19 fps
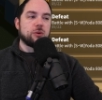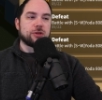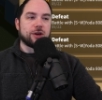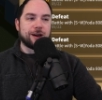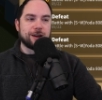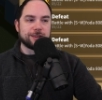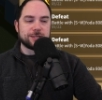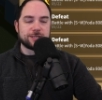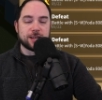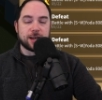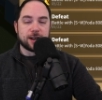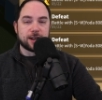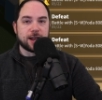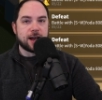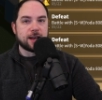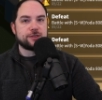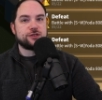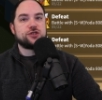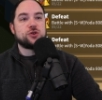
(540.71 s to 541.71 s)
with Honda
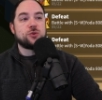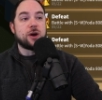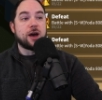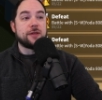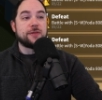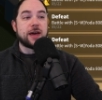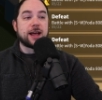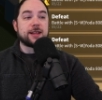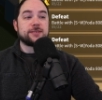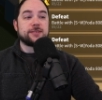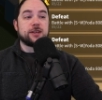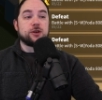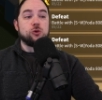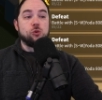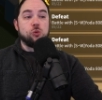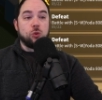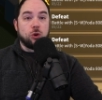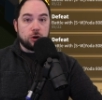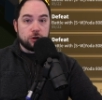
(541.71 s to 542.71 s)
Tadakatsu, and that did
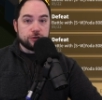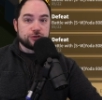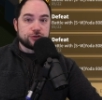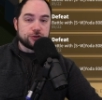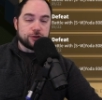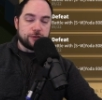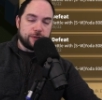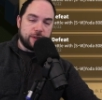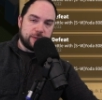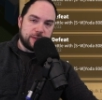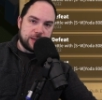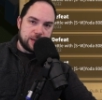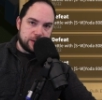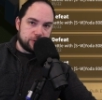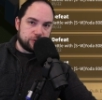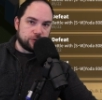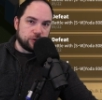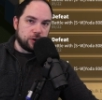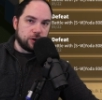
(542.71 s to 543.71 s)
worse than the
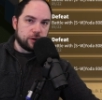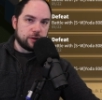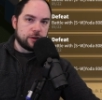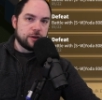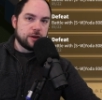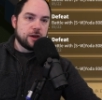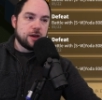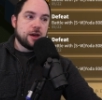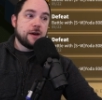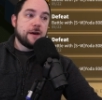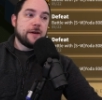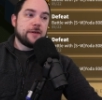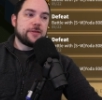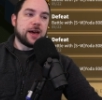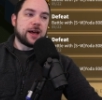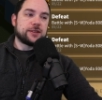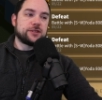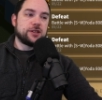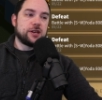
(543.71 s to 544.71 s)
Esong.
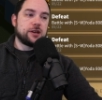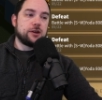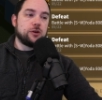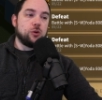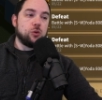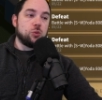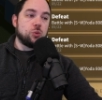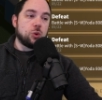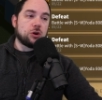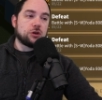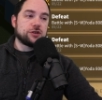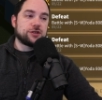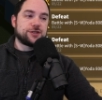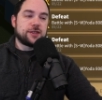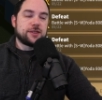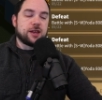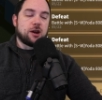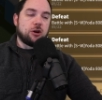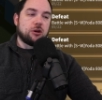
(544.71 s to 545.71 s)
That did worse
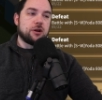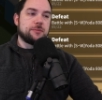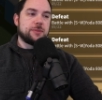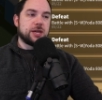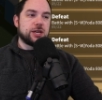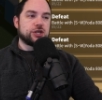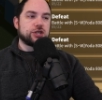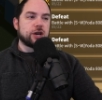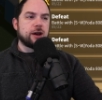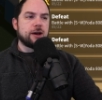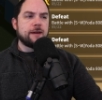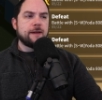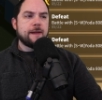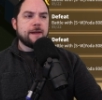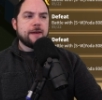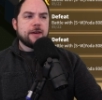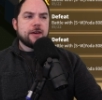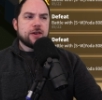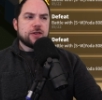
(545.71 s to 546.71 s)
than the Artemisia.
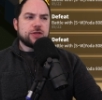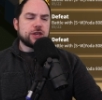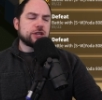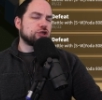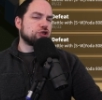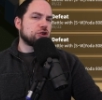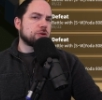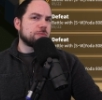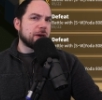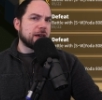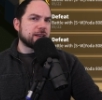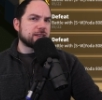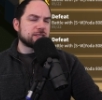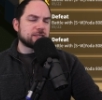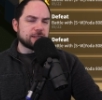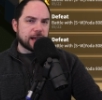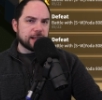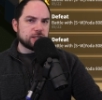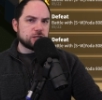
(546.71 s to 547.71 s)
This should make
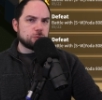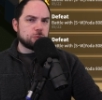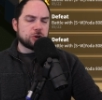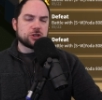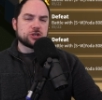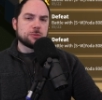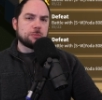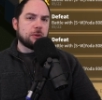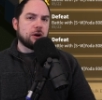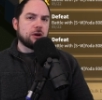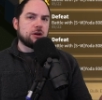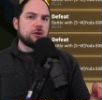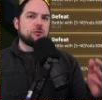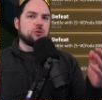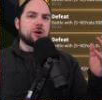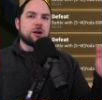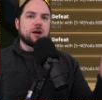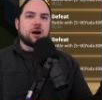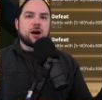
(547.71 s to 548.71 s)
sense because a part
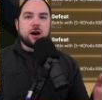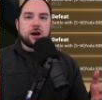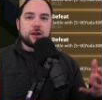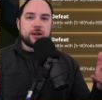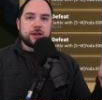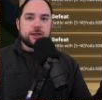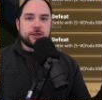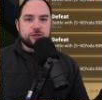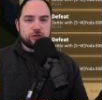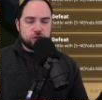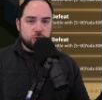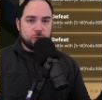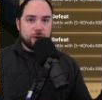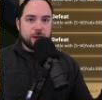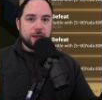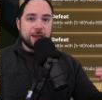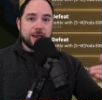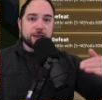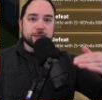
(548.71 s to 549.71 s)
of what Honda is
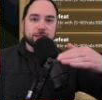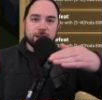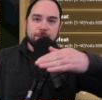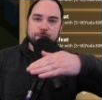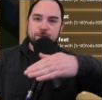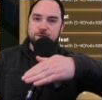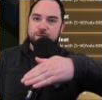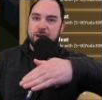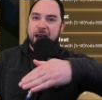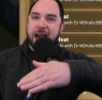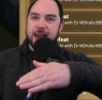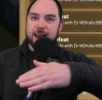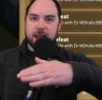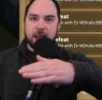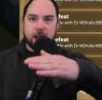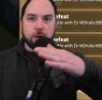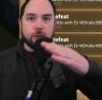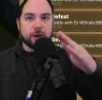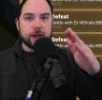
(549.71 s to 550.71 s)
doing is a fat
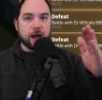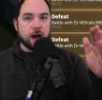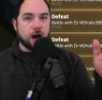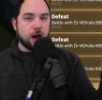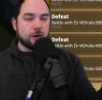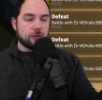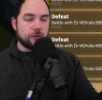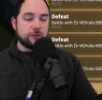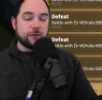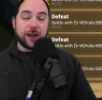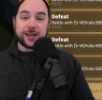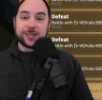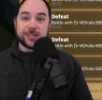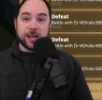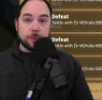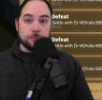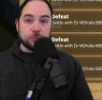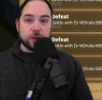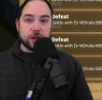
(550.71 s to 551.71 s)
area of effect
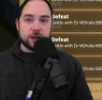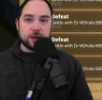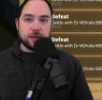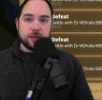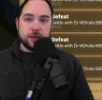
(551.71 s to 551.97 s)
template,